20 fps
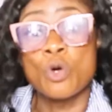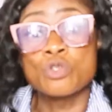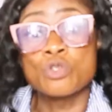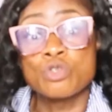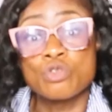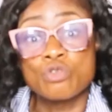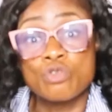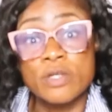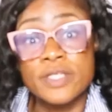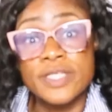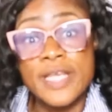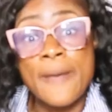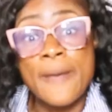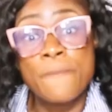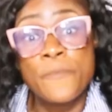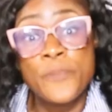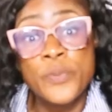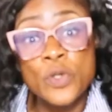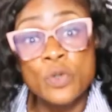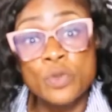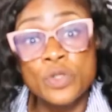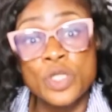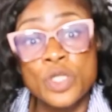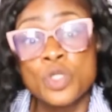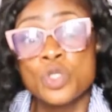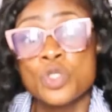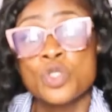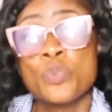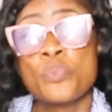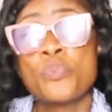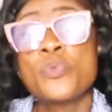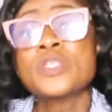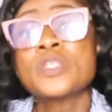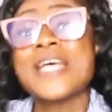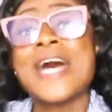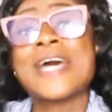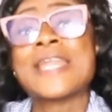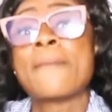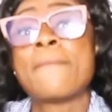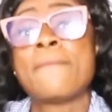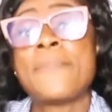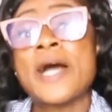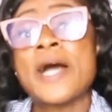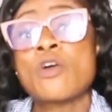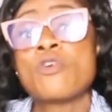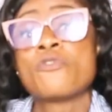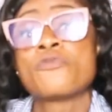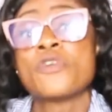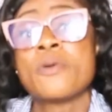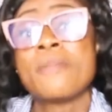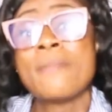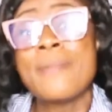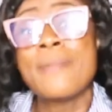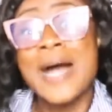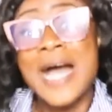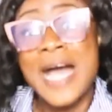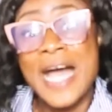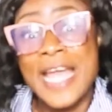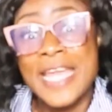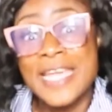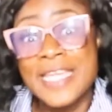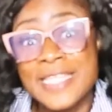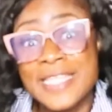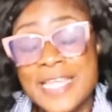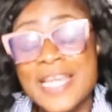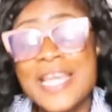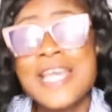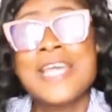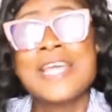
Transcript: construct a building? You should put at the back of your mind